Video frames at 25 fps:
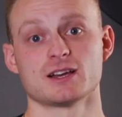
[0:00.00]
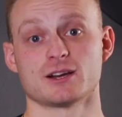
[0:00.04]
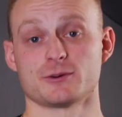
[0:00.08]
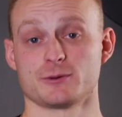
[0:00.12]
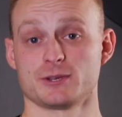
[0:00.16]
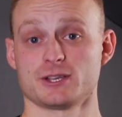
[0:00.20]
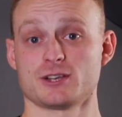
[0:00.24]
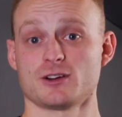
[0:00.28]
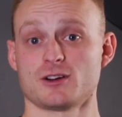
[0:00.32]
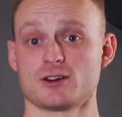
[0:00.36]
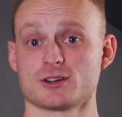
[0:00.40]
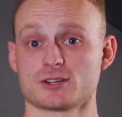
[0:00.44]
And
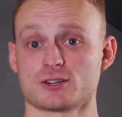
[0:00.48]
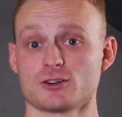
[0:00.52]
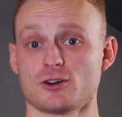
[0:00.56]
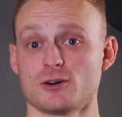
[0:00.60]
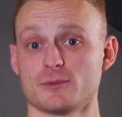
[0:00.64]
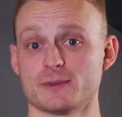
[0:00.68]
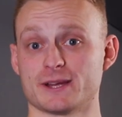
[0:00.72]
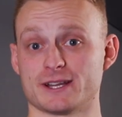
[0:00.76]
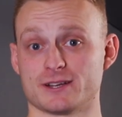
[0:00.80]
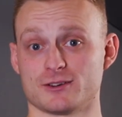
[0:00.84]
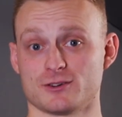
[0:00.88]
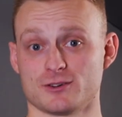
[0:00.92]
we can't
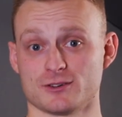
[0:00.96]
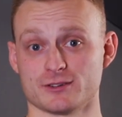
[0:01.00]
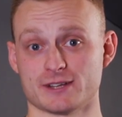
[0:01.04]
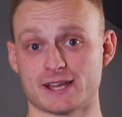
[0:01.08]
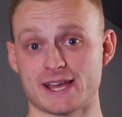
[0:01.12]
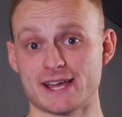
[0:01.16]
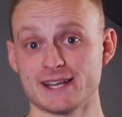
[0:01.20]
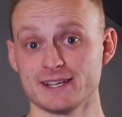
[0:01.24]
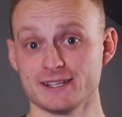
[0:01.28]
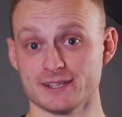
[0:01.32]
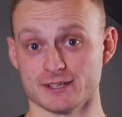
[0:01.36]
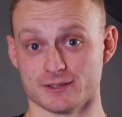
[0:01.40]
comment on
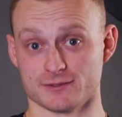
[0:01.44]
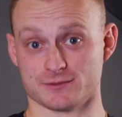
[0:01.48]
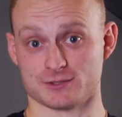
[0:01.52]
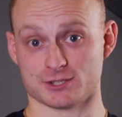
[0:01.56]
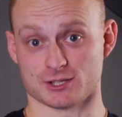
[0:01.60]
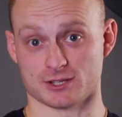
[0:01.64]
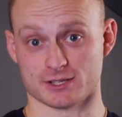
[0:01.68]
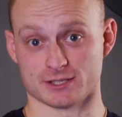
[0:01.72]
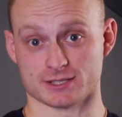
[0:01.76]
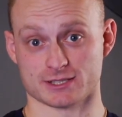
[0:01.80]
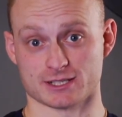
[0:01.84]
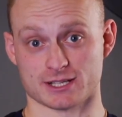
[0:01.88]
any of
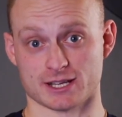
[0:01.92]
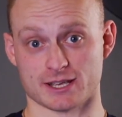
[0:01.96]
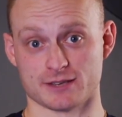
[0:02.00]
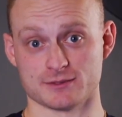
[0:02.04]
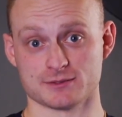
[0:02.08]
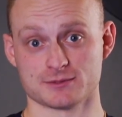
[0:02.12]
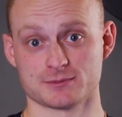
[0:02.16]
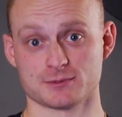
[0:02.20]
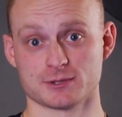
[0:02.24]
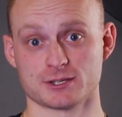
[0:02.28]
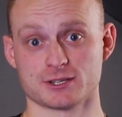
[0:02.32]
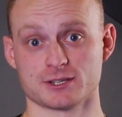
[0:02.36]
Giant's
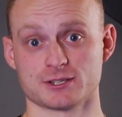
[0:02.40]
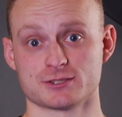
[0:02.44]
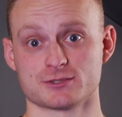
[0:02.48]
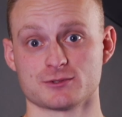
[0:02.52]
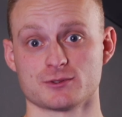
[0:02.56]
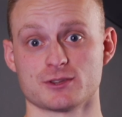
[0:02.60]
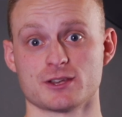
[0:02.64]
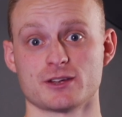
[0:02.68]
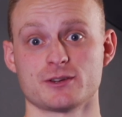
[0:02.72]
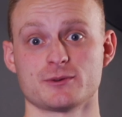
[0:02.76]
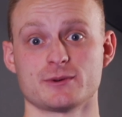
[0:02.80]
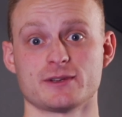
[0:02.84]
claims because
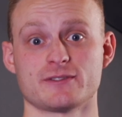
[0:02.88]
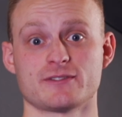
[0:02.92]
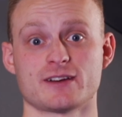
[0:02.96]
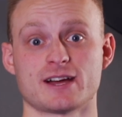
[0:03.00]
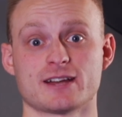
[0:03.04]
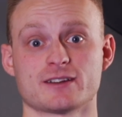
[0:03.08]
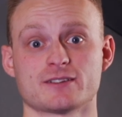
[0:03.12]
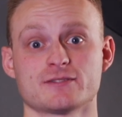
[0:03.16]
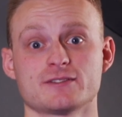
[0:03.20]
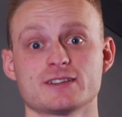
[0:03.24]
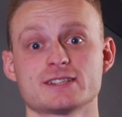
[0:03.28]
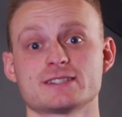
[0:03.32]
although we've
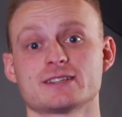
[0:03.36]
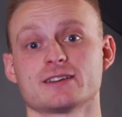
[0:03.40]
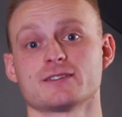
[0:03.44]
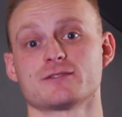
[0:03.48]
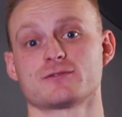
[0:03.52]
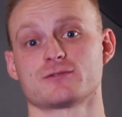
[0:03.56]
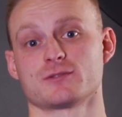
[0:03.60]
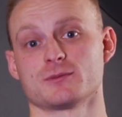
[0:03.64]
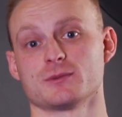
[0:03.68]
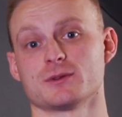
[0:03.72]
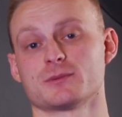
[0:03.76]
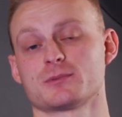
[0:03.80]
had a
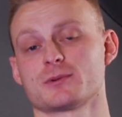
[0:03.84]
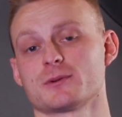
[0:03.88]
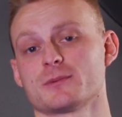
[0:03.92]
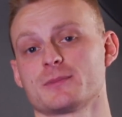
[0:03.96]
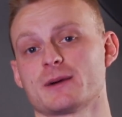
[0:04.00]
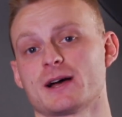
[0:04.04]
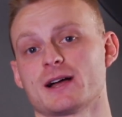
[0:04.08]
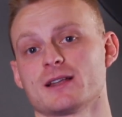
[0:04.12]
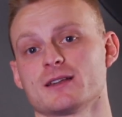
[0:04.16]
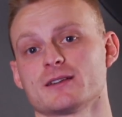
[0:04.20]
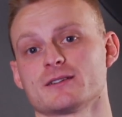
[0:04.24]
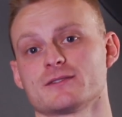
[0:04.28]
visit from the
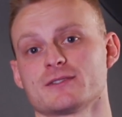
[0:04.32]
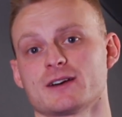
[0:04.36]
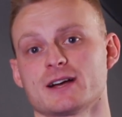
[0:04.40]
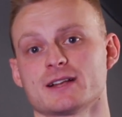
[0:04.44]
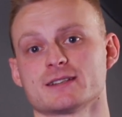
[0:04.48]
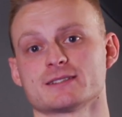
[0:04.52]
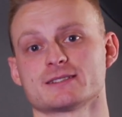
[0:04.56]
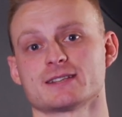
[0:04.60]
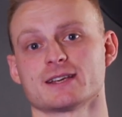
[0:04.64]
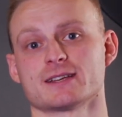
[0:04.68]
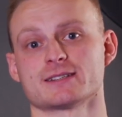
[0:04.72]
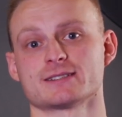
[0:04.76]
Propel
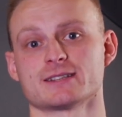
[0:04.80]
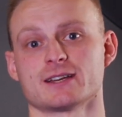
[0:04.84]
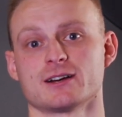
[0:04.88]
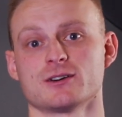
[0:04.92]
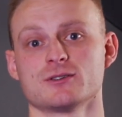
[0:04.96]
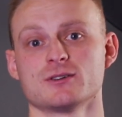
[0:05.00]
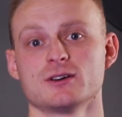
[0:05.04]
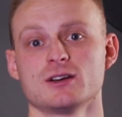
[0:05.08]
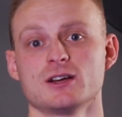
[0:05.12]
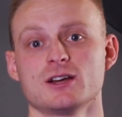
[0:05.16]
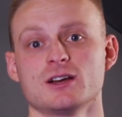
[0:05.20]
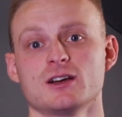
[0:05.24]
Advanced SL,